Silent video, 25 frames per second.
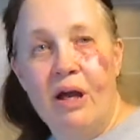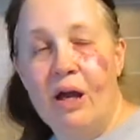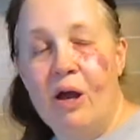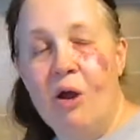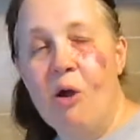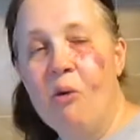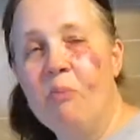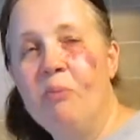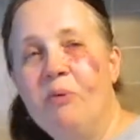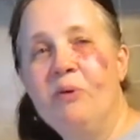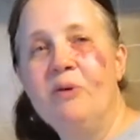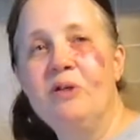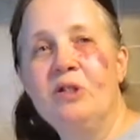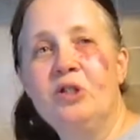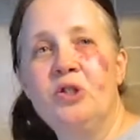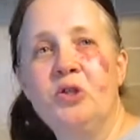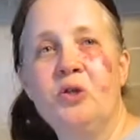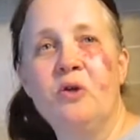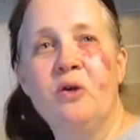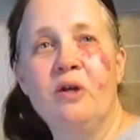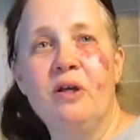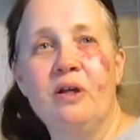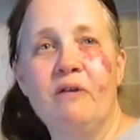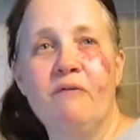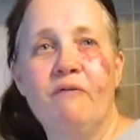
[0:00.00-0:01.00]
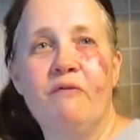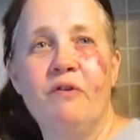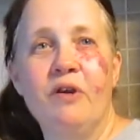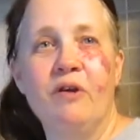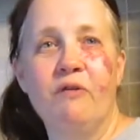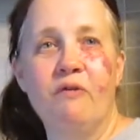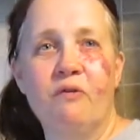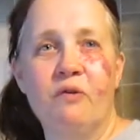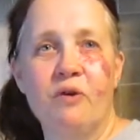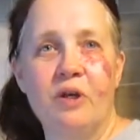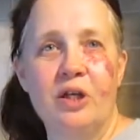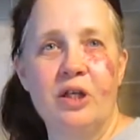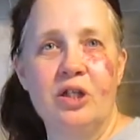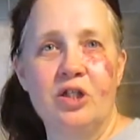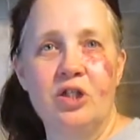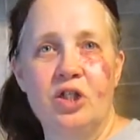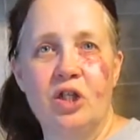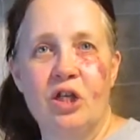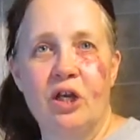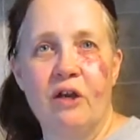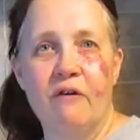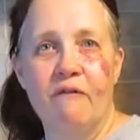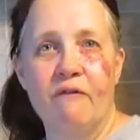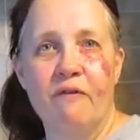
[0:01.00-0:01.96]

Hope you enjoy it. Feel free to share.